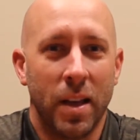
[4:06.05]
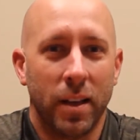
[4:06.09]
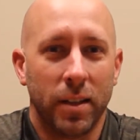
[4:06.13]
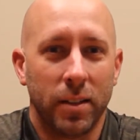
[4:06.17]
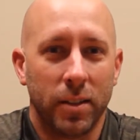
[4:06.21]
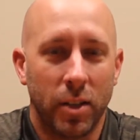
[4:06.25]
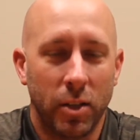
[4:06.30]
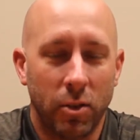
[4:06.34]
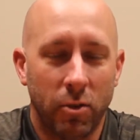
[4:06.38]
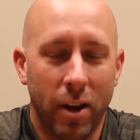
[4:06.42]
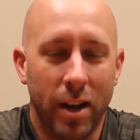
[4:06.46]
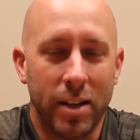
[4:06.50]

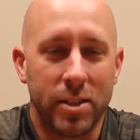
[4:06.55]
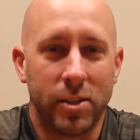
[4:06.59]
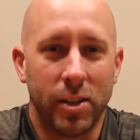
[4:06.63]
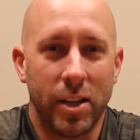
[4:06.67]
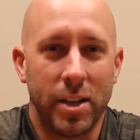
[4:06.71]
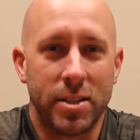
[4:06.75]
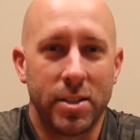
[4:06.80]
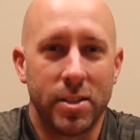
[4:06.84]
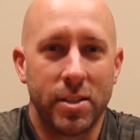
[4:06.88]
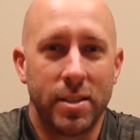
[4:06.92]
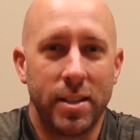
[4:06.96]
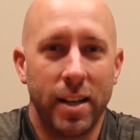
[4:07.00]

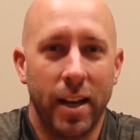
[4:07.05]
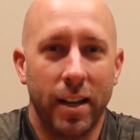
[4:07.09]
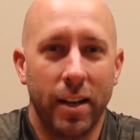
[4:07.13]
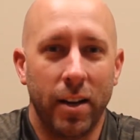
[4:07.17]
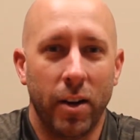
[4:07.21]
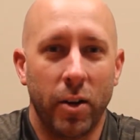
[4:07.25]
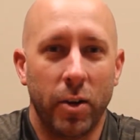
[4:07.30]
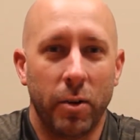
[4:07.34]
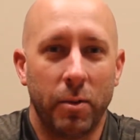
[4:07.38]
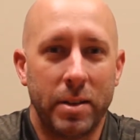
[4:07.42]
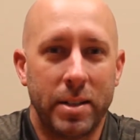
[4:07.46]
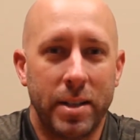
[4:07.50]
Congratulations, Denny,
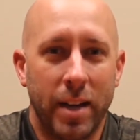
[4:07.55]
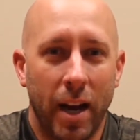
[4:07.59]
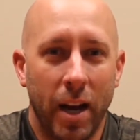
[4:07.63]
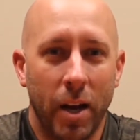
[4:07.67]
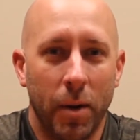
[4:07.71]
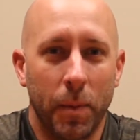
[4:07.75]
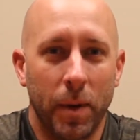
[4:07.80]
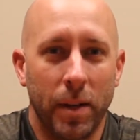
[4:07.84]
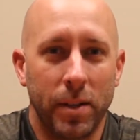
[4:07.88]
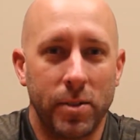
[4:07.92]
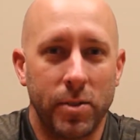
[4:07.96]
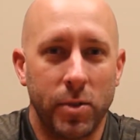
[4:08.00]
on your
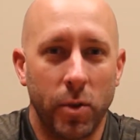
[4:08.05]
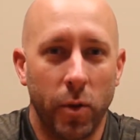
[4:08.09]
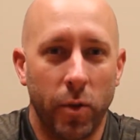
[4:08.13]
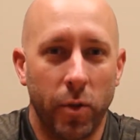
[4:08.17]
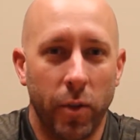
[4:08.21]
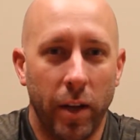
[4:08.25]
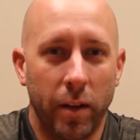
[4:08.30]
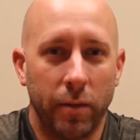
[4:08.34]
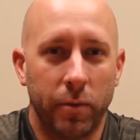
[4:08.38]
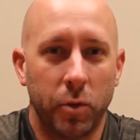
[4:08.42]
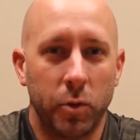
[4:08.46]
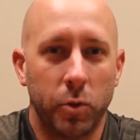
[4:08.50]
retirement. So
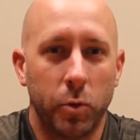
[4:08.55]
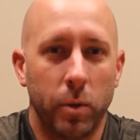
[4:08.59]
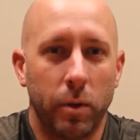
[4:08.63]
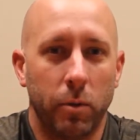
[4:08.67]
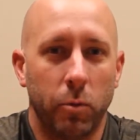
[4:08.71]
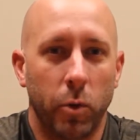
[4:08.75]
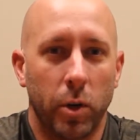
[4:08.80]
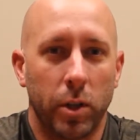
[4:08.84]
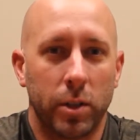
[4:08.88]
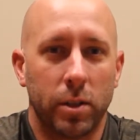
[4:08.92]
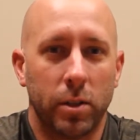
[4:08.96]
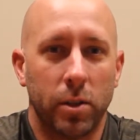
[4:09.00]
thankful to have
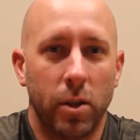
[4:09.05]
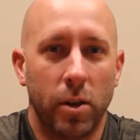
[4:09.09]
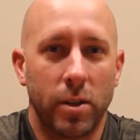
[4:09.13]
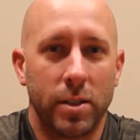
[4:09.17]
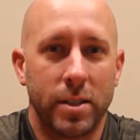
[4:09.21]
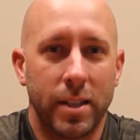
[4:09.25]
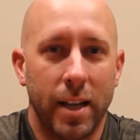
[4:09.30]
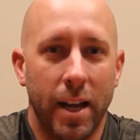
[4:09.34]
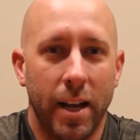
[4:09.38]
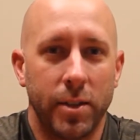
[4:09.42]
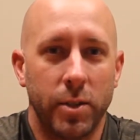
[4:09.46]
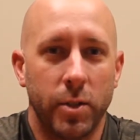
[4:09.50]
worked
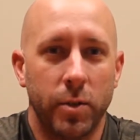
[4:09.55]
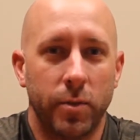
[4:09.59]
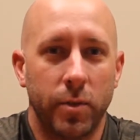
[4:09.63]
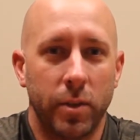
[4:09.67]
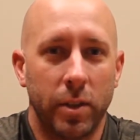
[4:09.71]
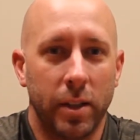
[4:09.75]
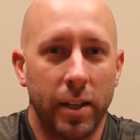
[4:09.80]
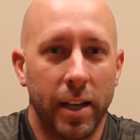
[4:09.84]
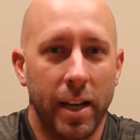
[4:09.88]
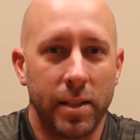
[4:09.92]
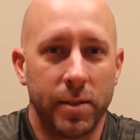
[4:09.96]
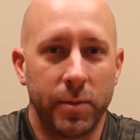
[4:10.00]
alongside you for the
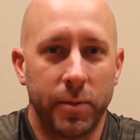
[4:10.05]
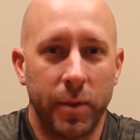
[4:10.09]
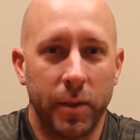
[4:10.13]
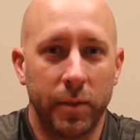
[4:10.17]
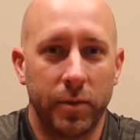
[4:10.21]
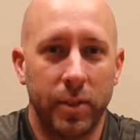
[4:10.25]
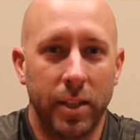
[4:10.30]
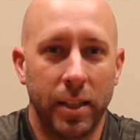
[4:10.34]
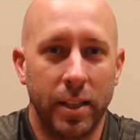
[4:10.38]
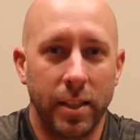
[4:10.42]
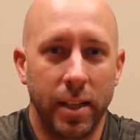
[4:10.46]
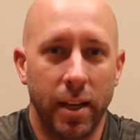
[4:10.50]
last
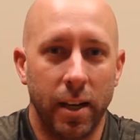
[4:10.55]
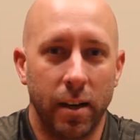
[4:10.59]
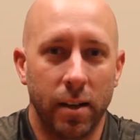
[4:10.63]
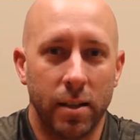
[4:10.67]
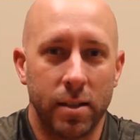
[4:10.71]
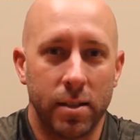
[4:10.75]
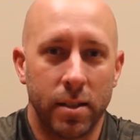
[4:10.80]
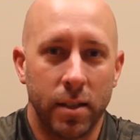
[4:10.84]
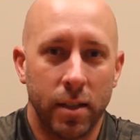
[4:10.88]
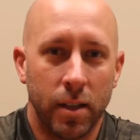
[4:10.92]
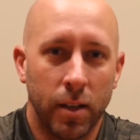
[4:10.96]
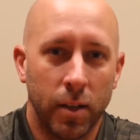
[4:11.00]
15
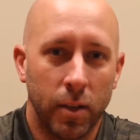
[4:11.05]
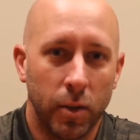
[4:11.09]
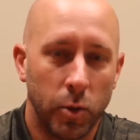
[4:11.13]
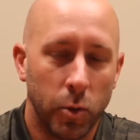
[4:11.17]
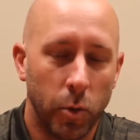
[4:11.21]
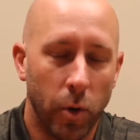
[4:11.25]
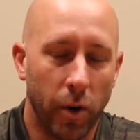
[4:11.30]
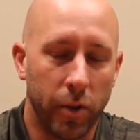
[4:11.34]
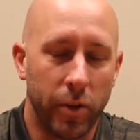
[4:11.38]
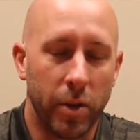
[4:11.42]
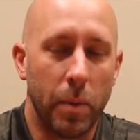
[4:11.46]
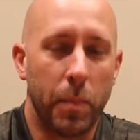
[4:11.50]
years. You
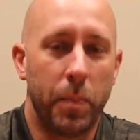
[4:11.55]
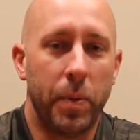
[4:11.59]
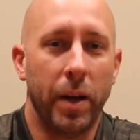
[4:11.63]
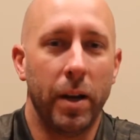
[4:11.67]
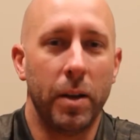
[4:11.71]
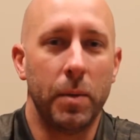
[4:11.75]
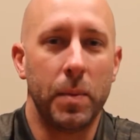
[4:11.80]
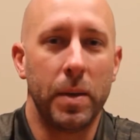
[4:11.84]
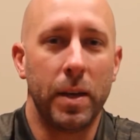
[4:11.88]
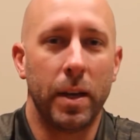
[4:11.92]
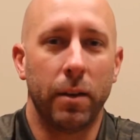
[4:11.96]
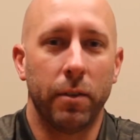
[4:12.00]
are the
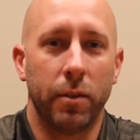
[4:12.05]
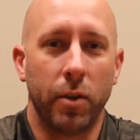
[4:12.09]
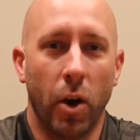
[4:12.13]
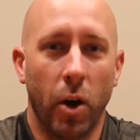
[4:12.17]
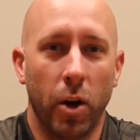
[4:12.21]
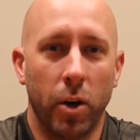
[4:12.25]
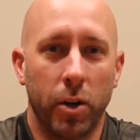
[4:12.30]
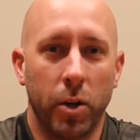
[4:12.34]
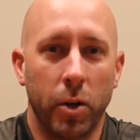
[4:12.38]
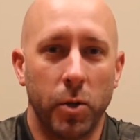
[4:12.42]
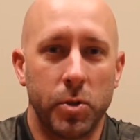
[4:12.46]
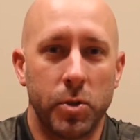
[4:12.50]
epitome of an
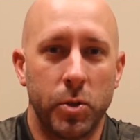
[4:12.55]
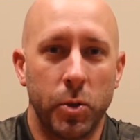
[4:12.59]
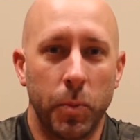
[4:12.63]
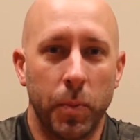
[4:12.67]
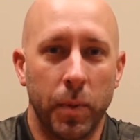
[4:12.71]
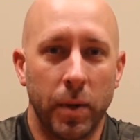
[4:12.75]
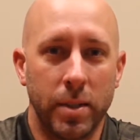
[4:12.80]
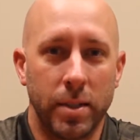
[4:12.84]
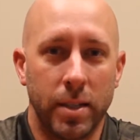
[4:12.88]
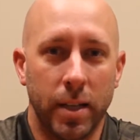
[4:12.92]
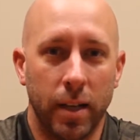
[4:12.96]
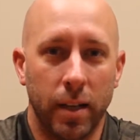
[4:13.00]
ARCO
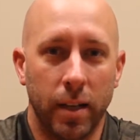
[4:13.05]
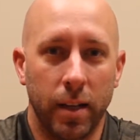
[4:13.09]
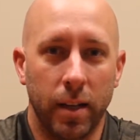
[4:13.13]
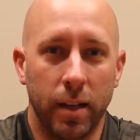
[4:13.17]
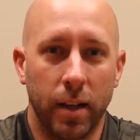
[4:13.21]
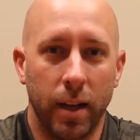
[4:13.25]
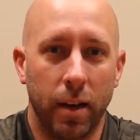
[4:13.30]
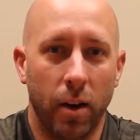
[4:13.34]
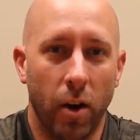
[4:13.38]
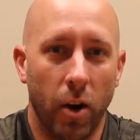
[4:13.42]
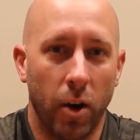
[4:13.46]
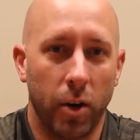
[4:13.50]
superintendent
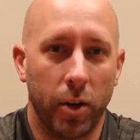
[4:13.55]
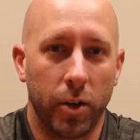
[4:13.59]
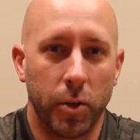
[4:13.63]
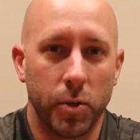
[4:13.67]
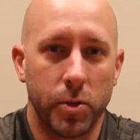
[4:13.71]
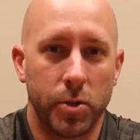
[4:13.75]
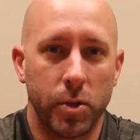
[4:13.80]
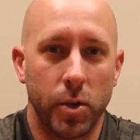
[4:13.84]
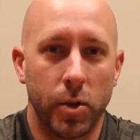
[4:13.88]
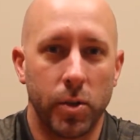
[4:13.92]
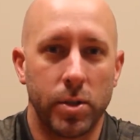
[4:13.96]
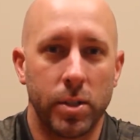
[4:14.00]
and an ARCO
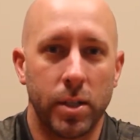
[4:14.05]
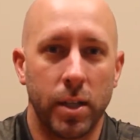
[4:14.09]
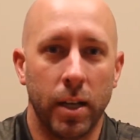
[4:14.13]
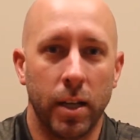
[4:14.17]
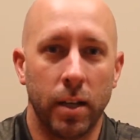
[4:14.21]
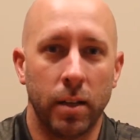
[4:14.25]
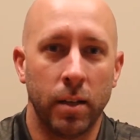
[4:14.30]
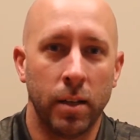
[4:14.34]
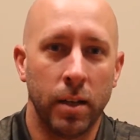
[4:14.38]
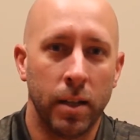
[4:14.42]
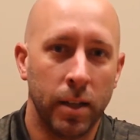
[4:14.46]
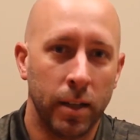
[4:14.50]

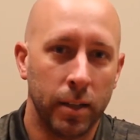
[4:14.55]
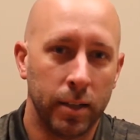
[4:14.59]
associate.